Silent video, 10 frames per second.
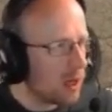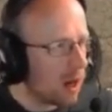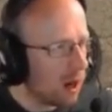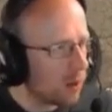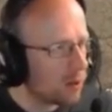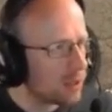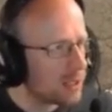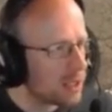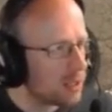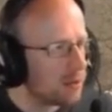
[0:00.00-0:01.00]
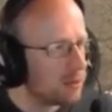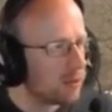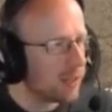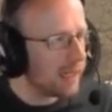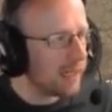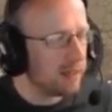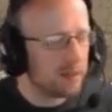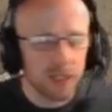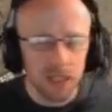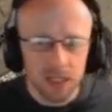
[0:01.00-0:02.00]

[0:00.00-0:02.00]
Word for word: Hold until relieved.